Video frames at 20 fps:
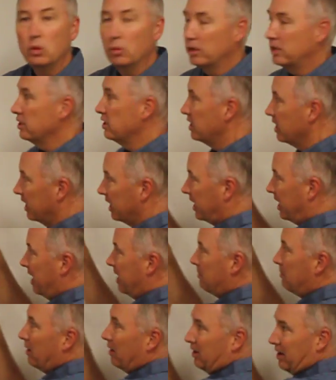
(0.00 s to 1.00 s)
which is going to
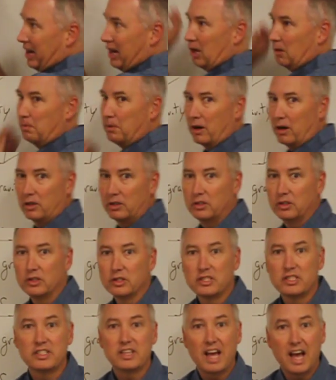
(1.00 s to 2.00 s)
keep our air parcel
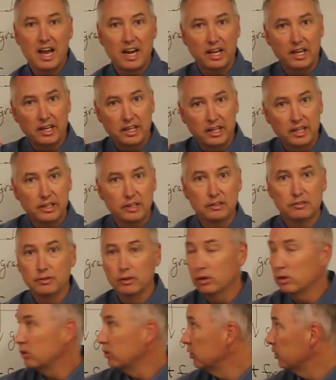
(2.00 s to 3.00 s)
static in the
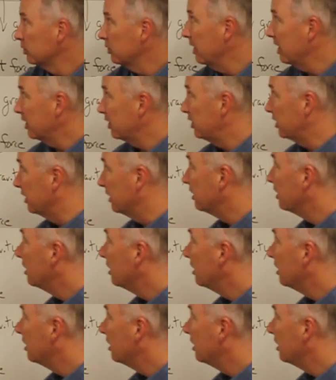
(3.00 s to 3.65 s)
vertical direction.